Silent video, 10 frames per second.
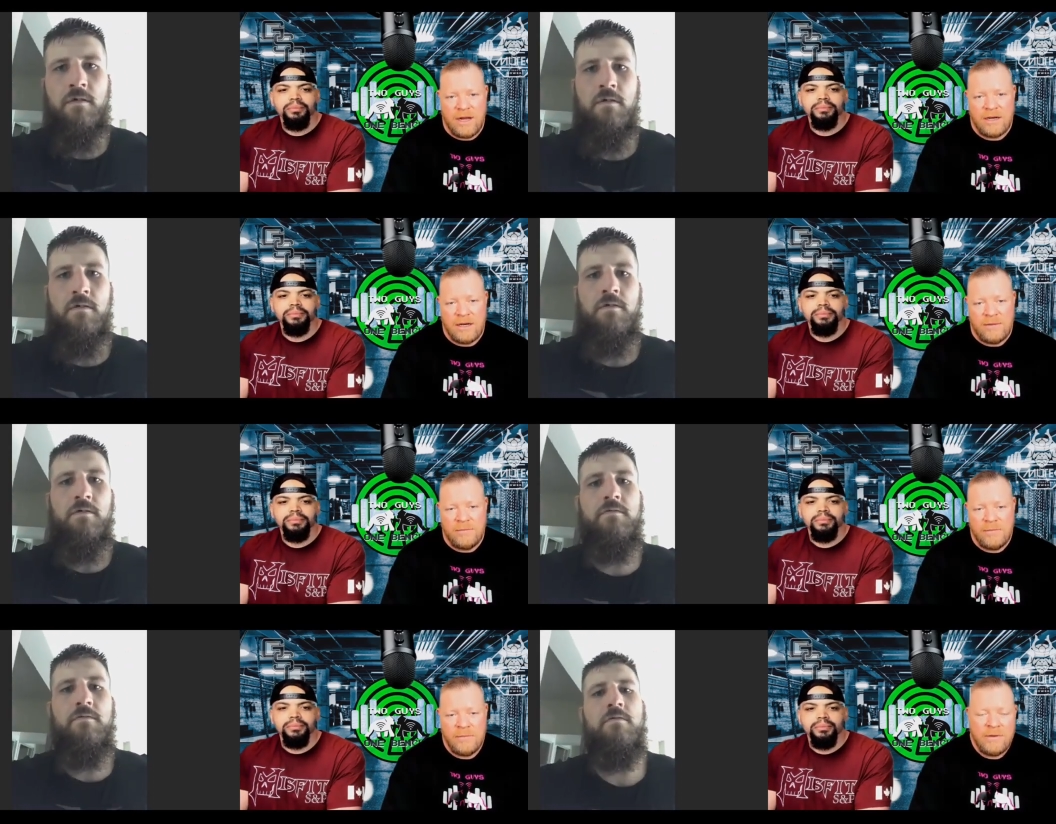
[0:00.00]
Speaker 1: And um,
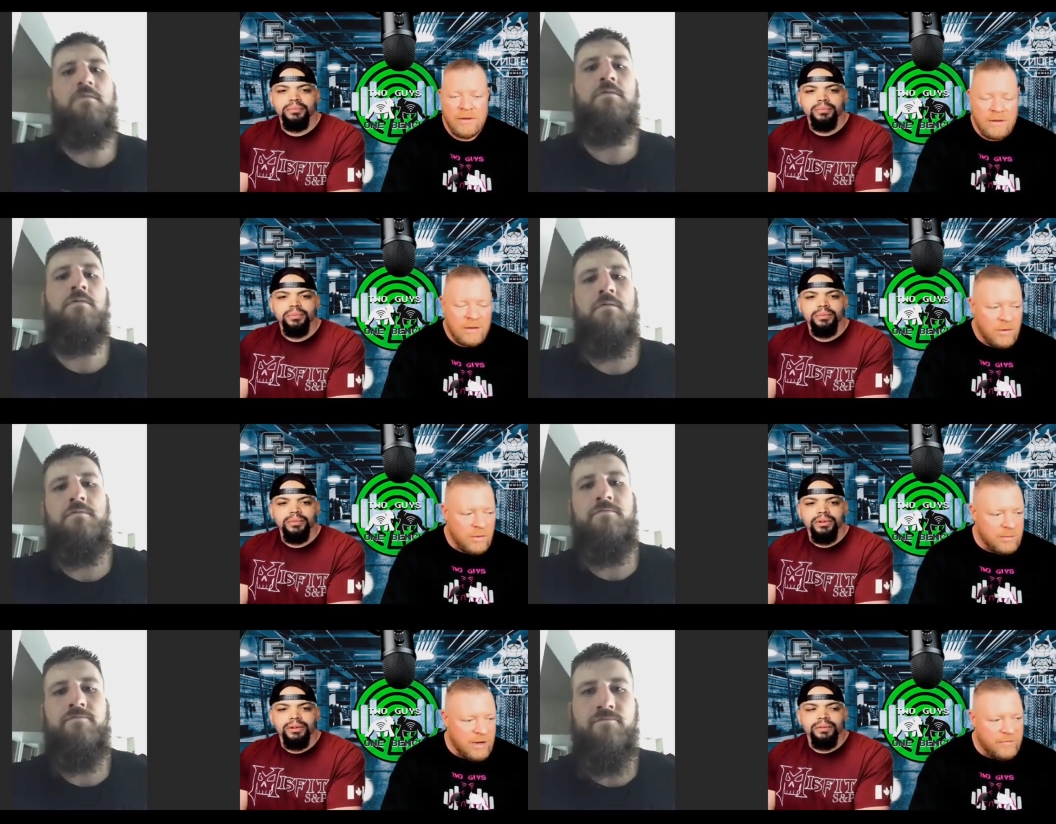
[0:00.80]
one
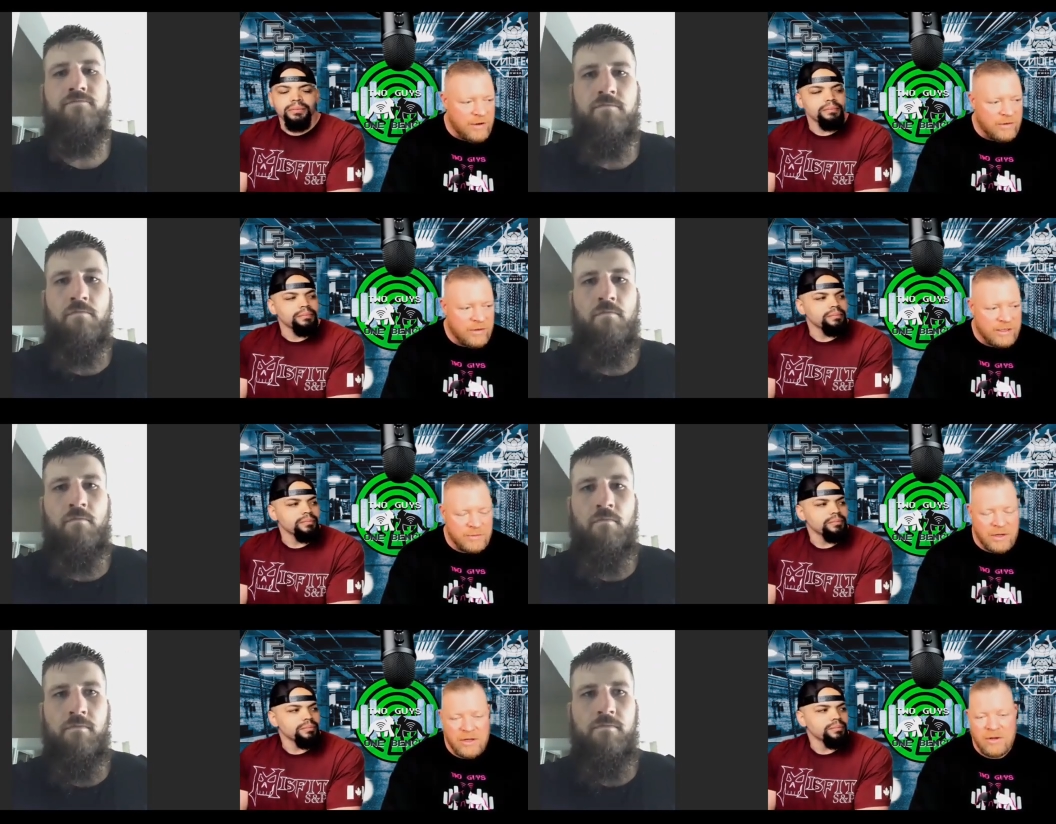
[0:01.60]
of my favorite things
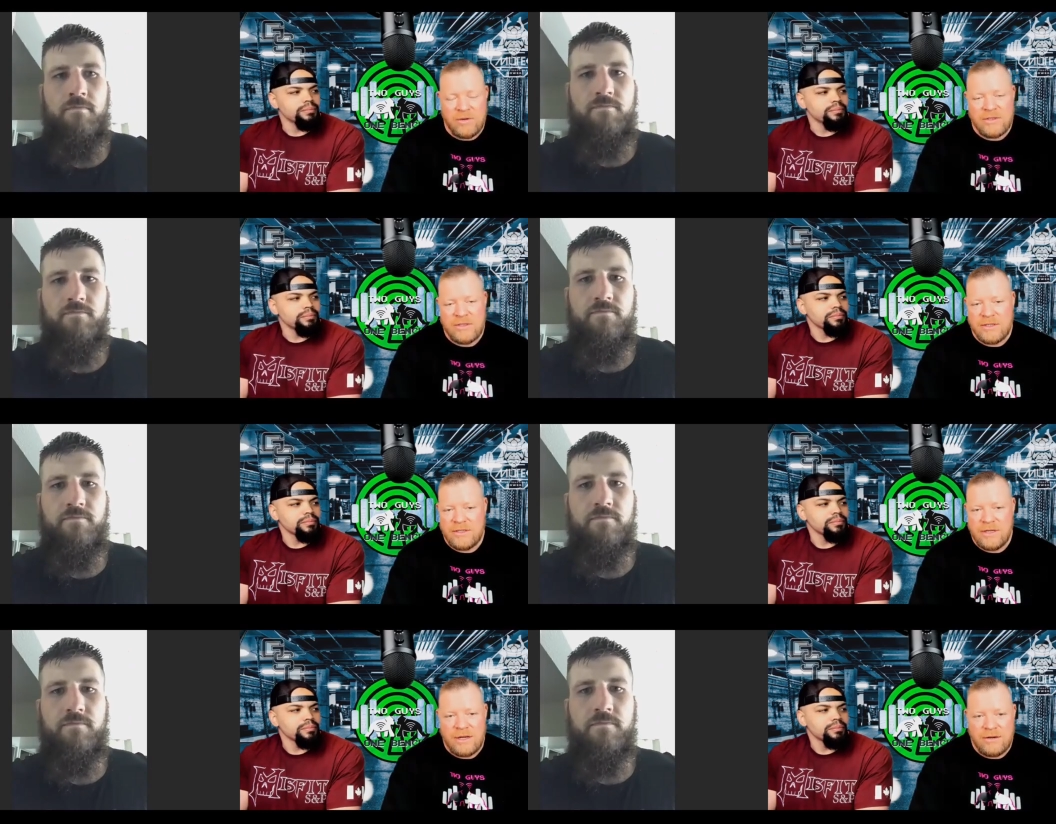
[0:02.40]
about you is just
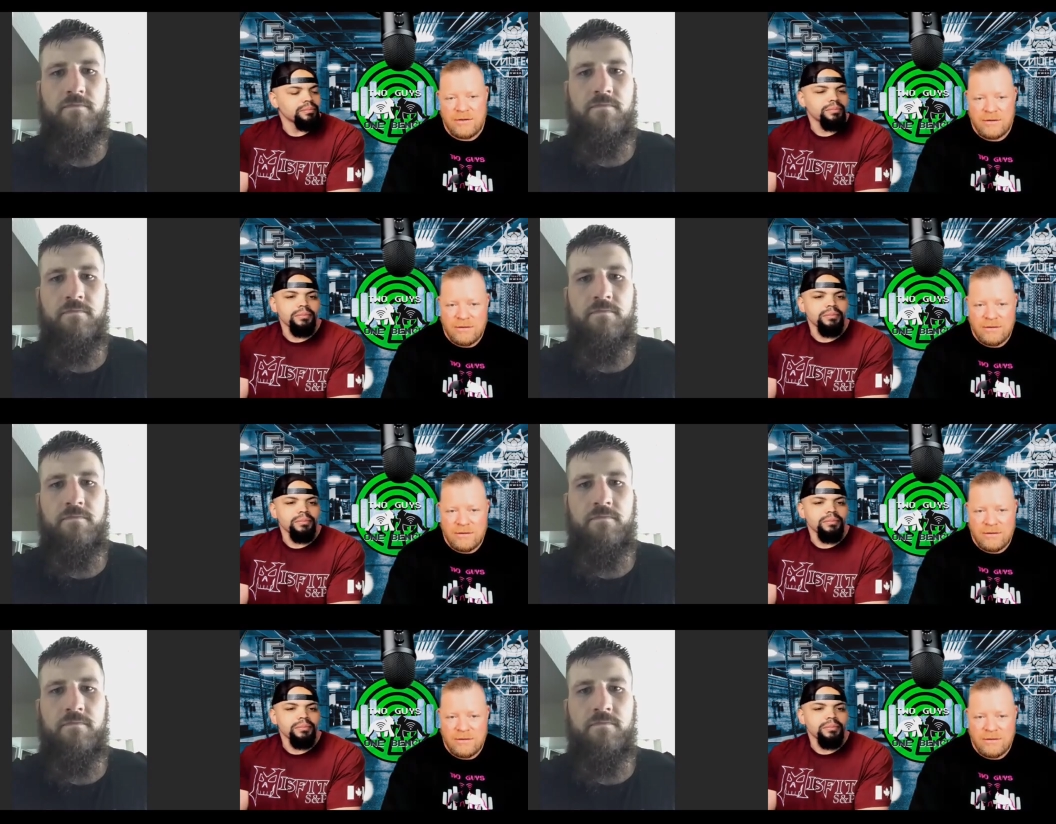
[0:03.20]
how